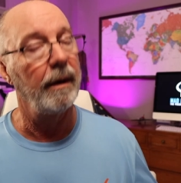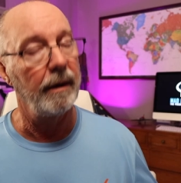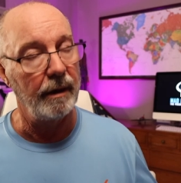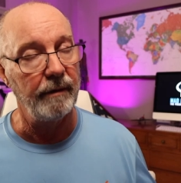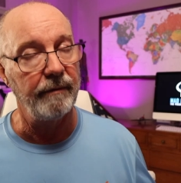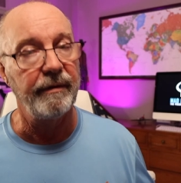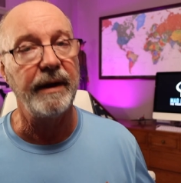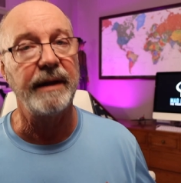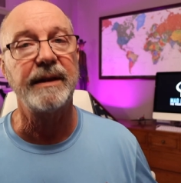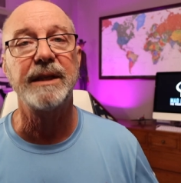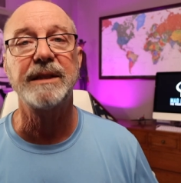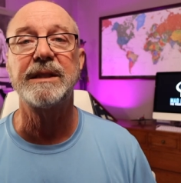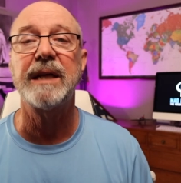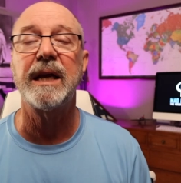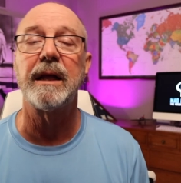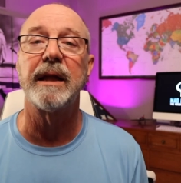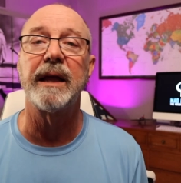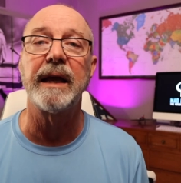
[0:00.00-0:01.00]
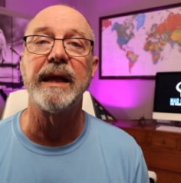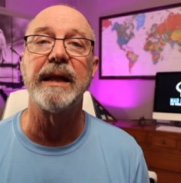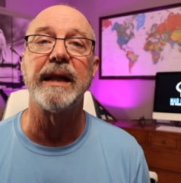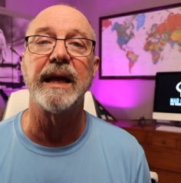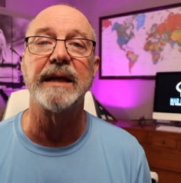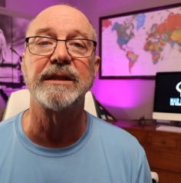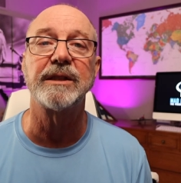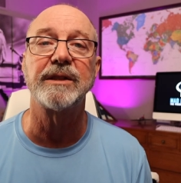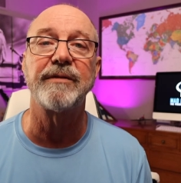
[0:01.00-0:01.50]
You've hit the ceiling and
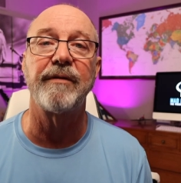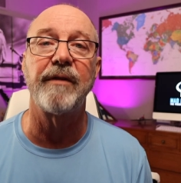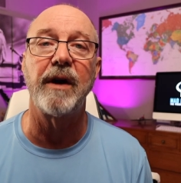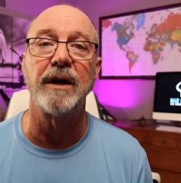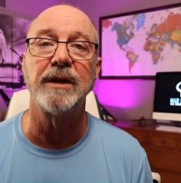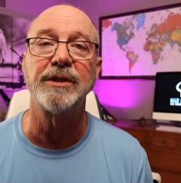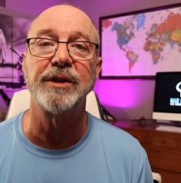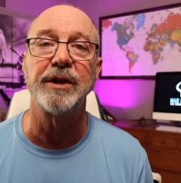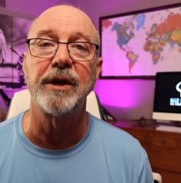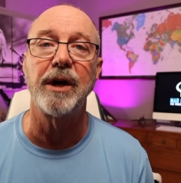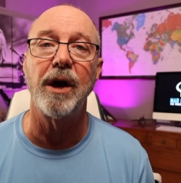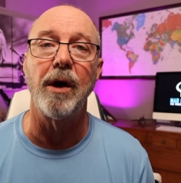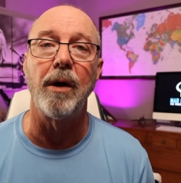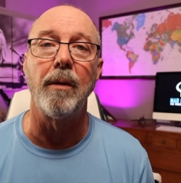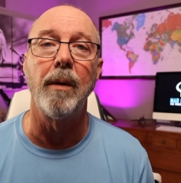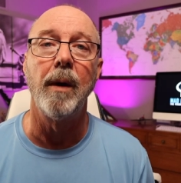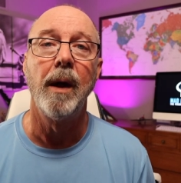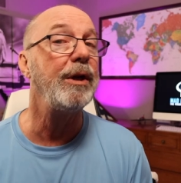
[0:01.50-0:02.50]
that's as far as you go.